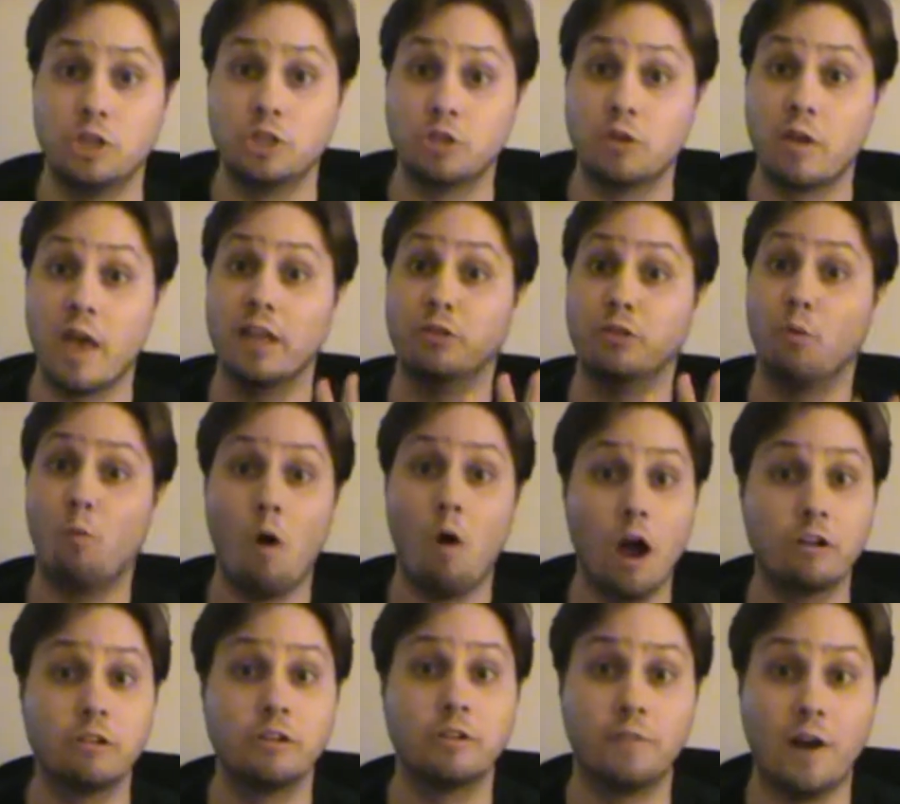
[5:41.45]
So yeah, The
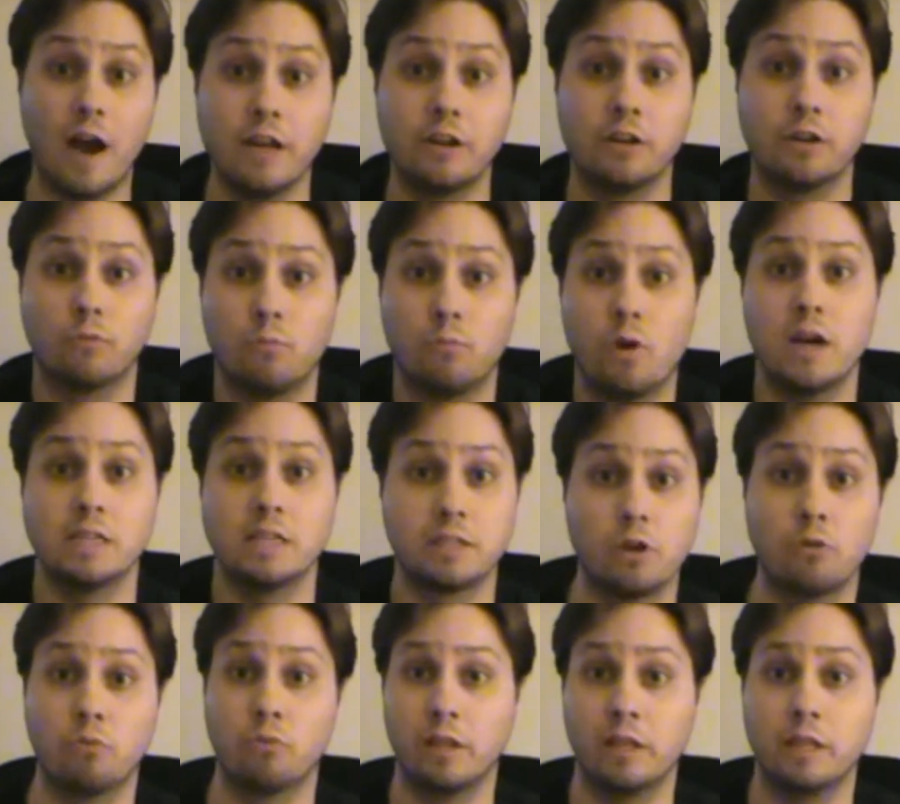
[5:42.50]
Water Diviner was
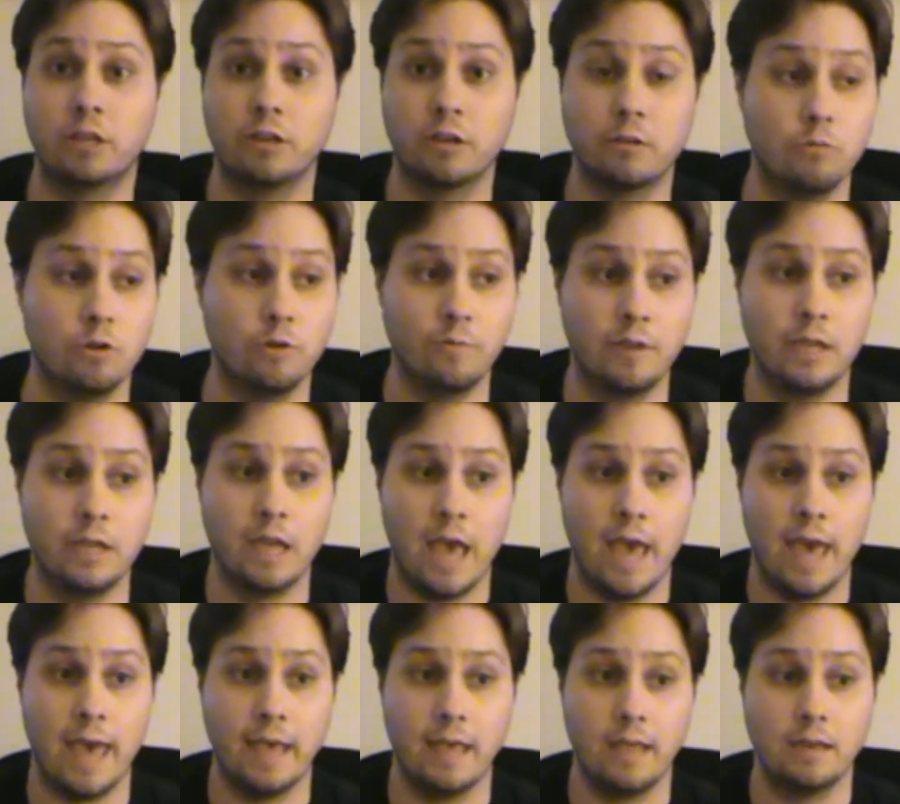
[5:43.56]
a really good movie,
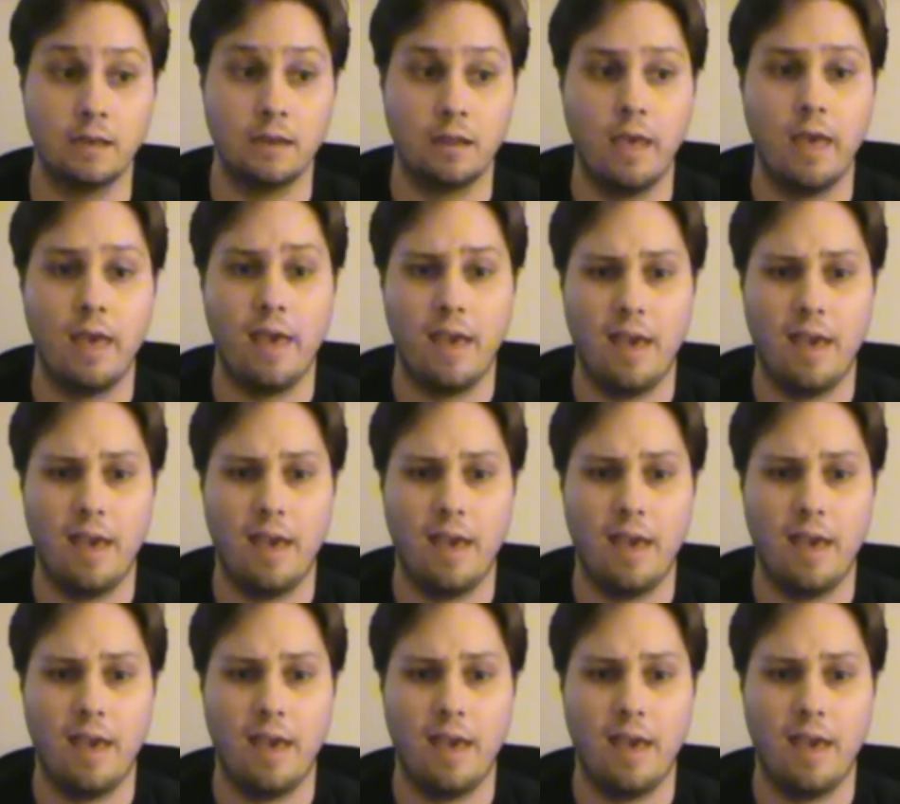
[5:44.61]
and